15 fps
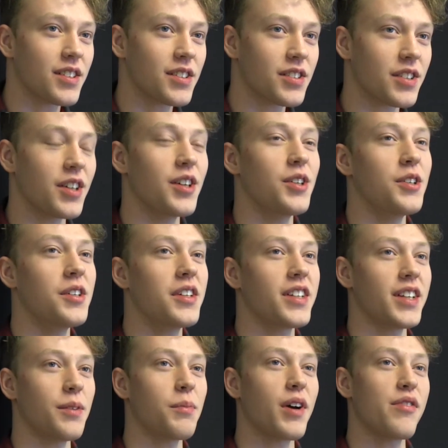So
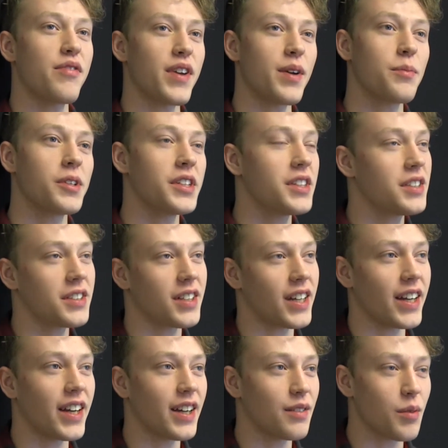in my family,
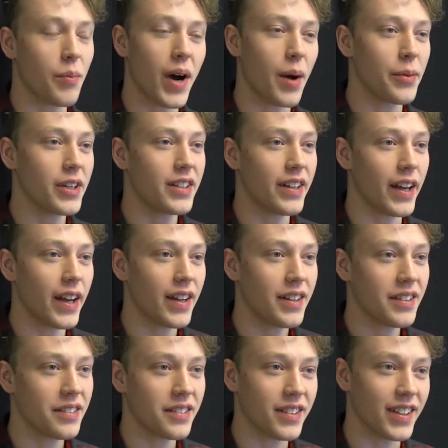I have a mom and a
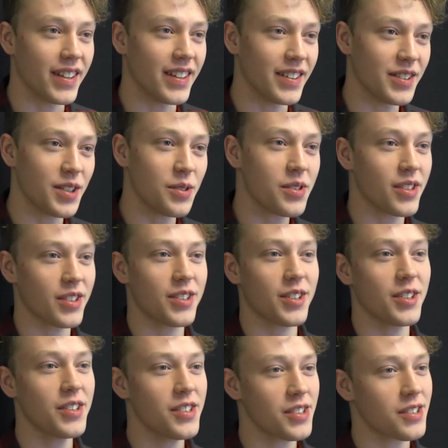dad and 2
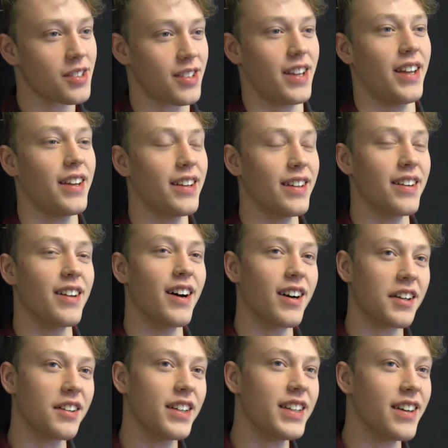sisters and an
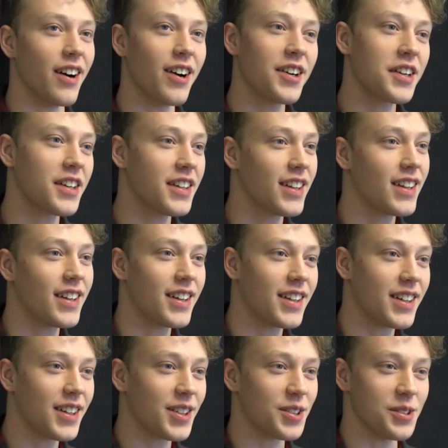ugly dog
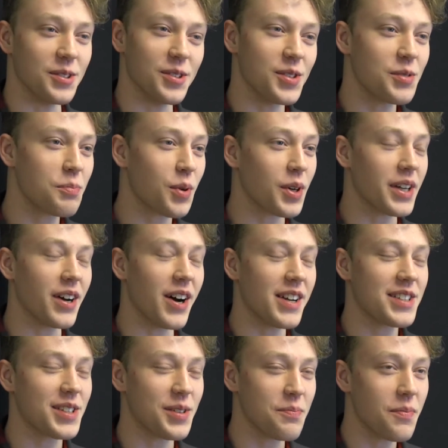who's pretty
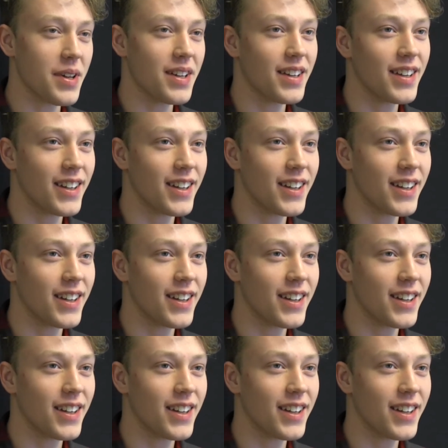awesome.